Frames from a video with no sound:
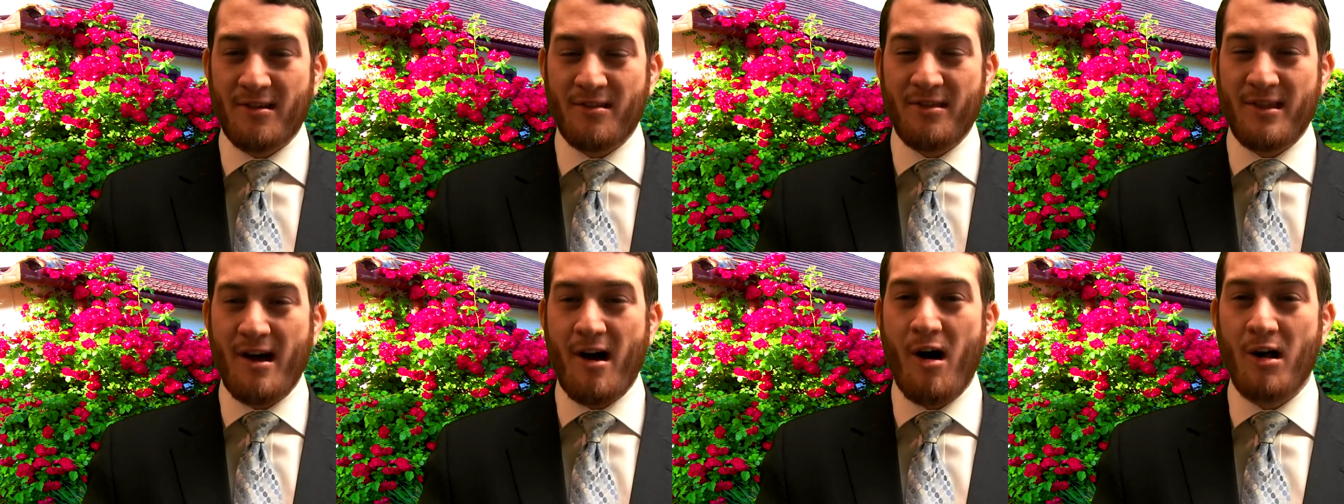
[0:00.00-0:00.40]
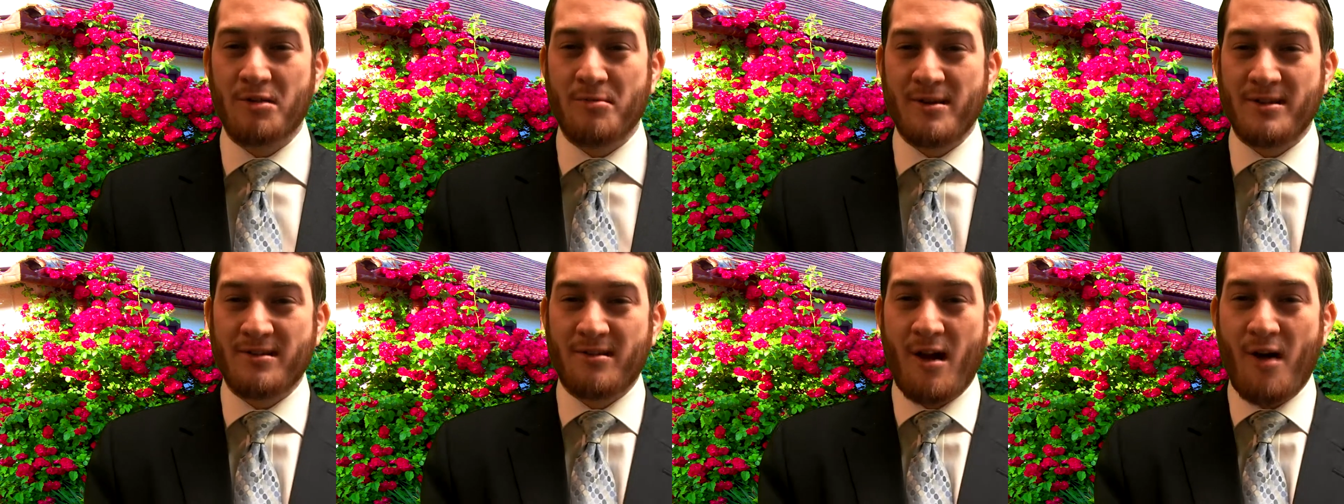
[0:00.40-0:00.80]
that all its
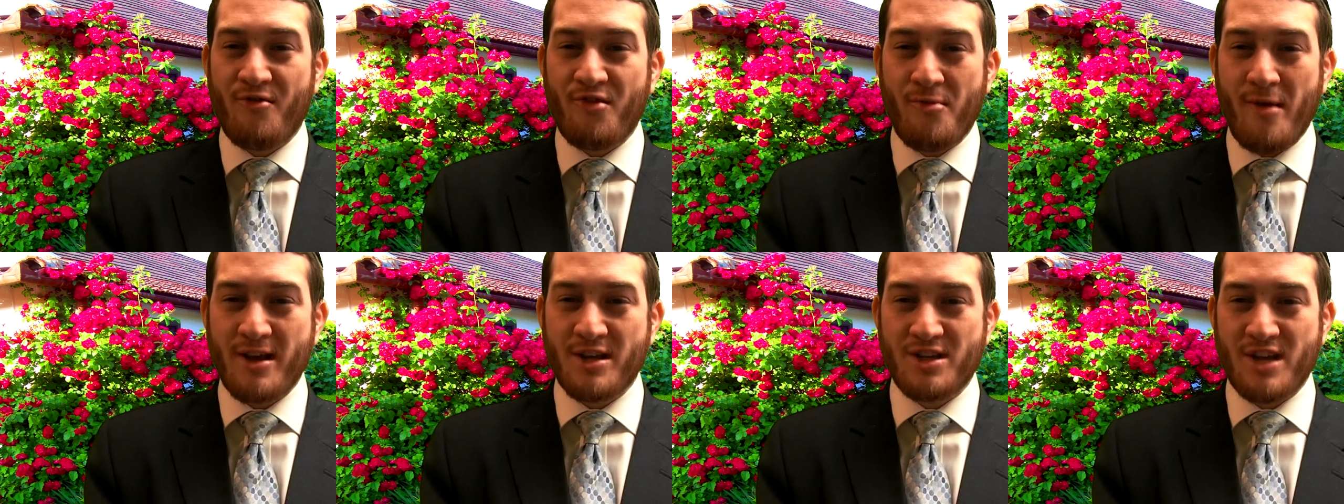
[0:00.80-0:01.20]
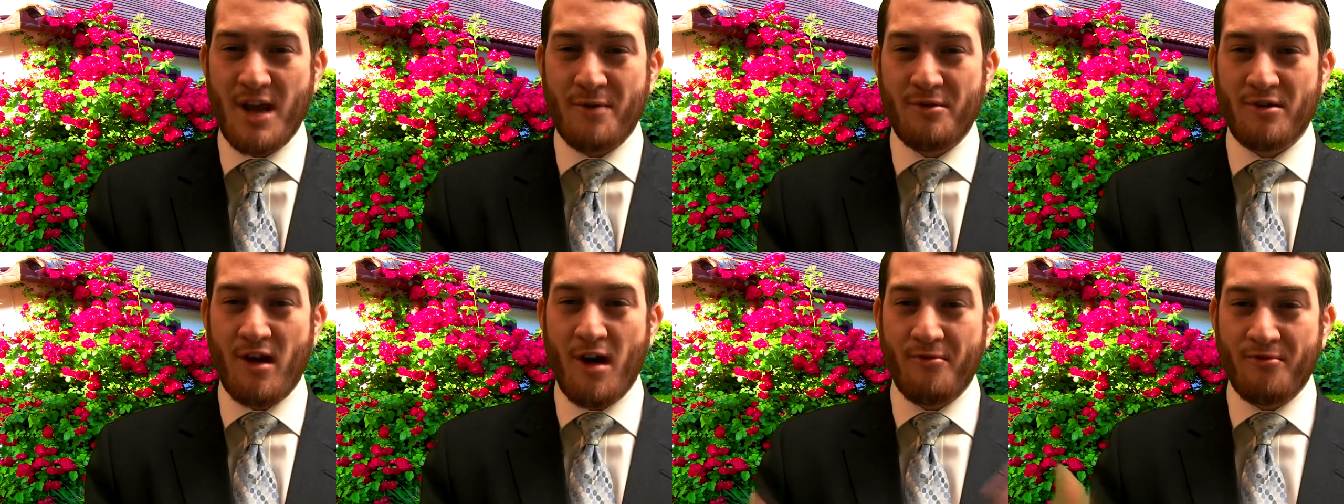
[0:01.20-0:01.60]
blessings come from
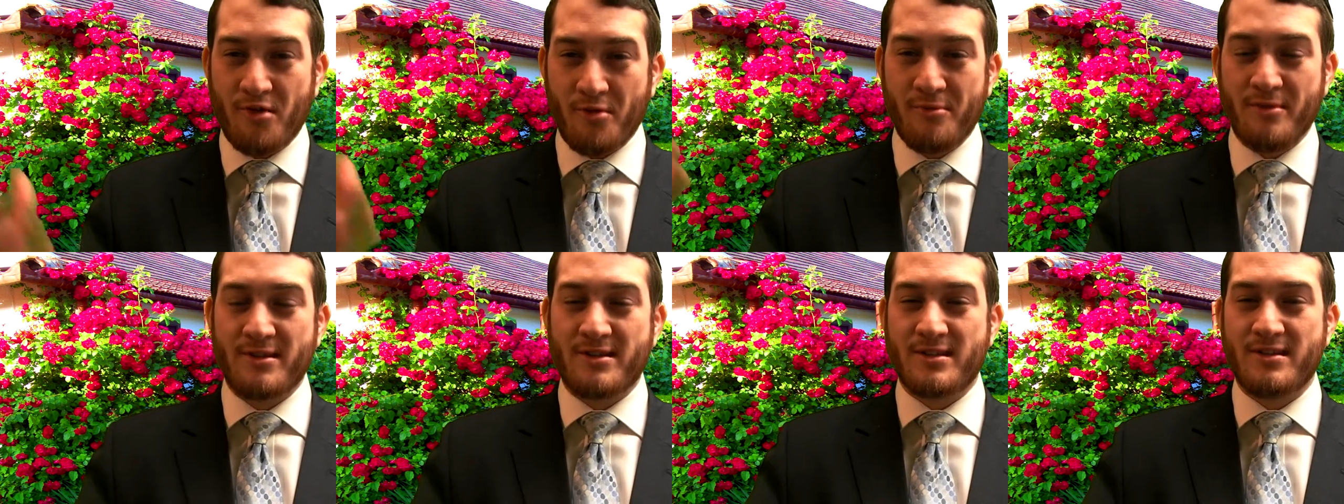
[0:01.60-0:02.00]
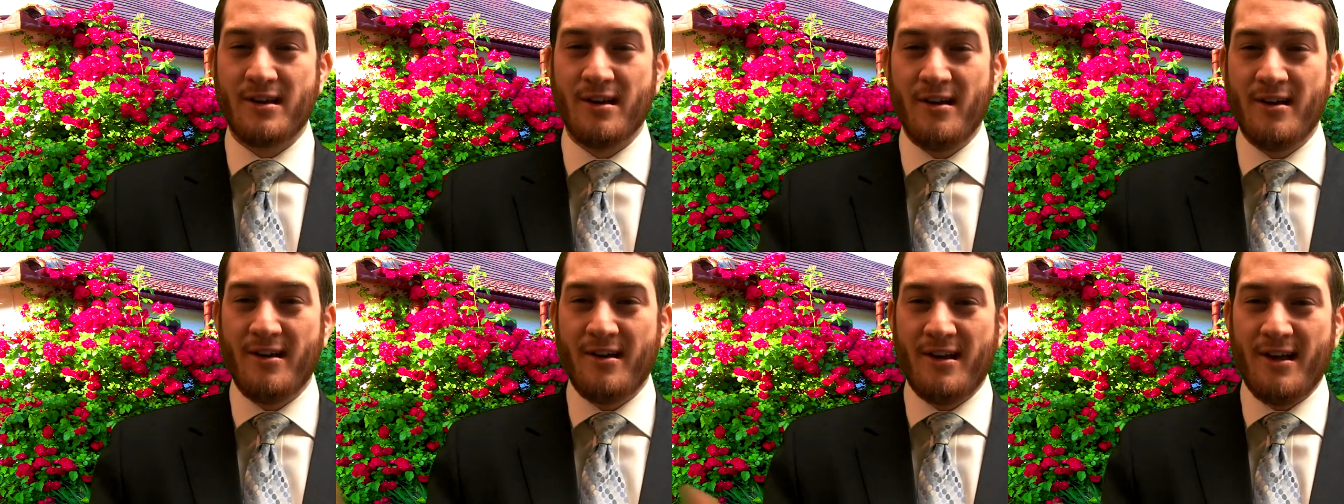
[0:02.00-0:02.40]
Hashem, come from its
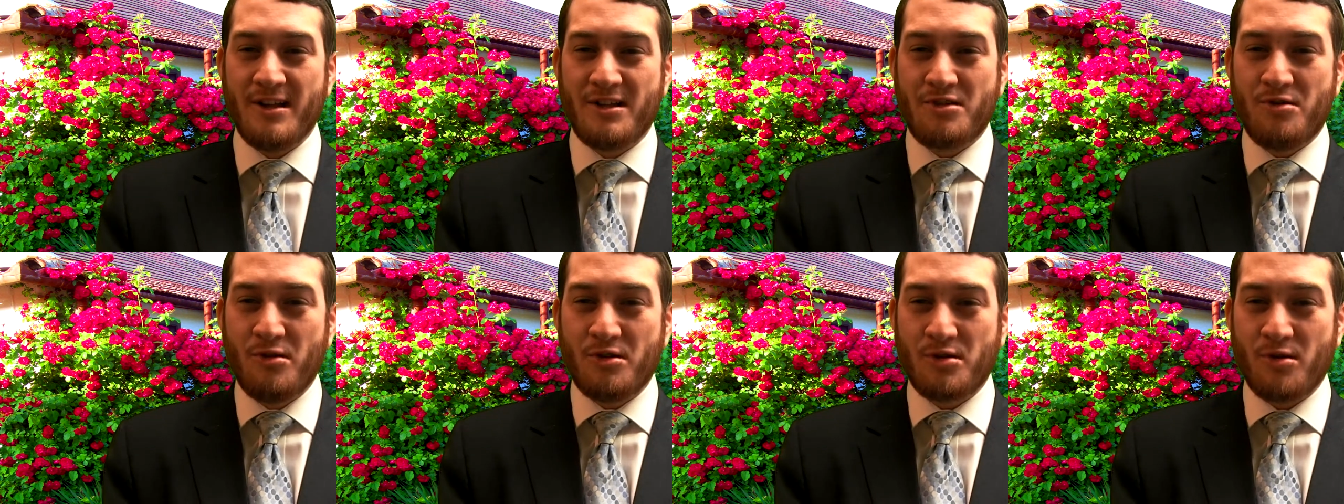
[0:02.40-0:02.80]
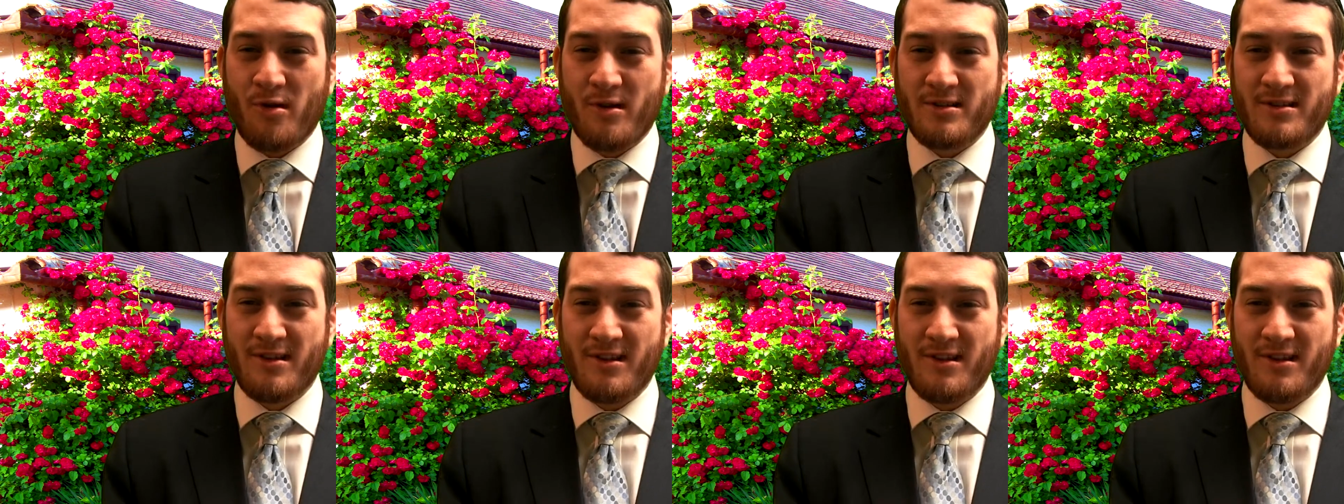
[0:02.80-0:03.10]
true source.